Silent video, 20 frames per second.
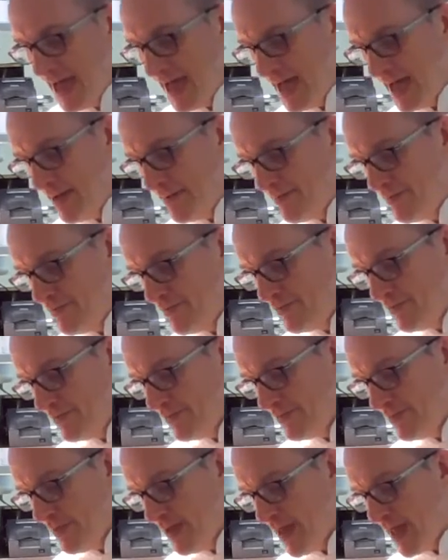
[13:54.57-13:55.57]

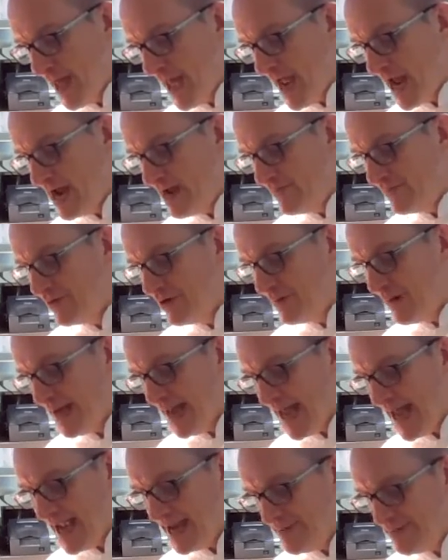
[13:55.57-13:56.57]
and for
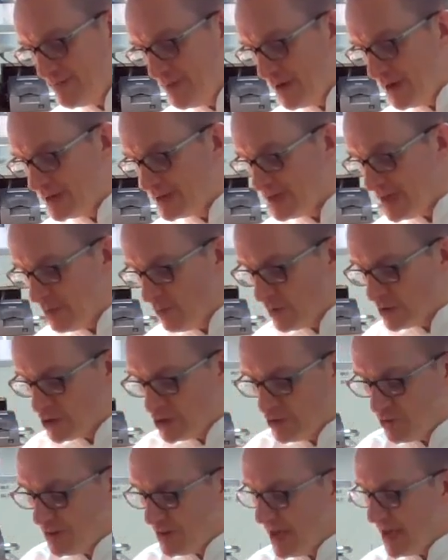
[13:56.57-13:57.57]
about 8 minutes. And
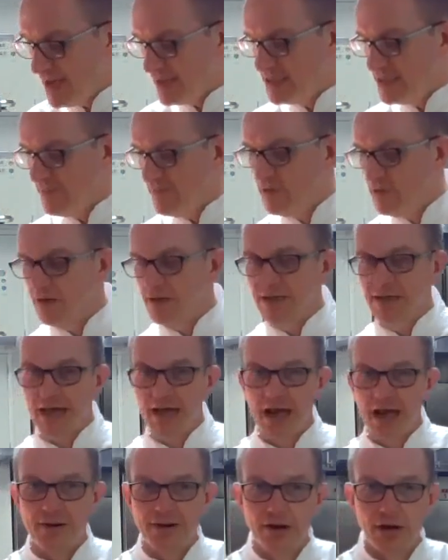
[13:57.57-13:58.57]
what you get, if you look at
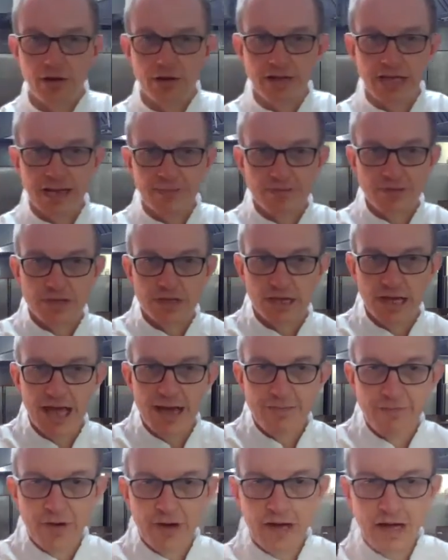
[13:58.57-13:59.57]
that, I'm going to hold it up to the
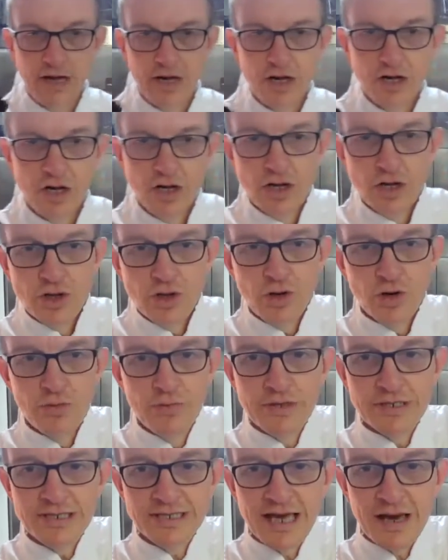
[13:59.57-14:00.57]
camera, you
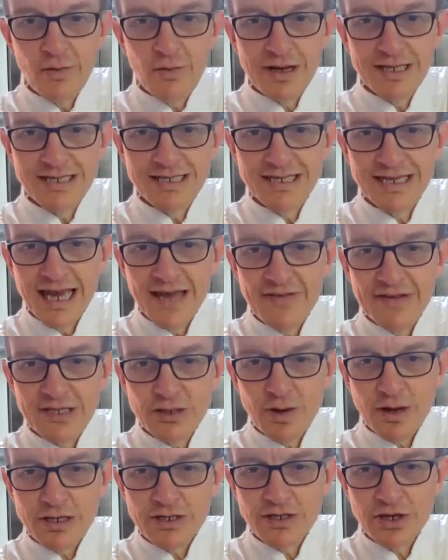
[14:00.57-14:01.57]
almost get, once again,
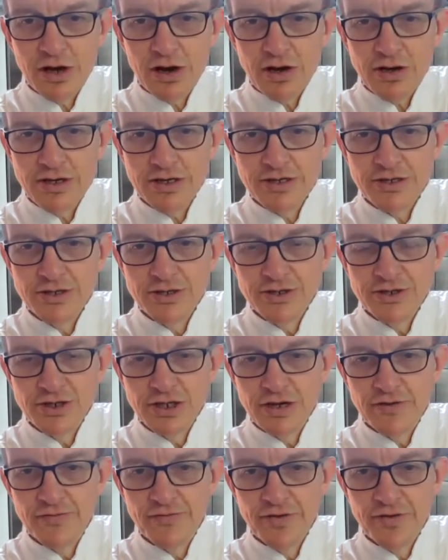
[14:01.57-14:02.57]
it's quite dark and sort